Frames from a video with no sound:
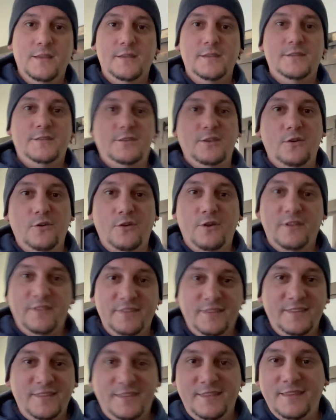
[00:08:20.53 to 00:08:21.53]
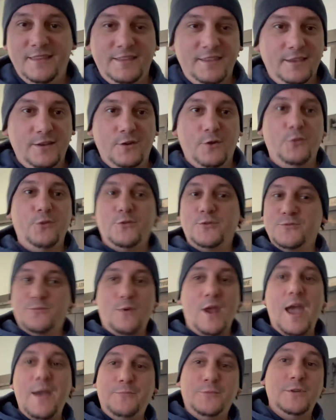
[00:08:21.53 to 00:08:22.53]
So, and, you know, there's
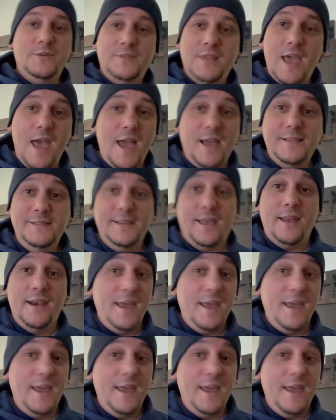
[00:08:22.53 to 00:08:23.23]
Raptor tax on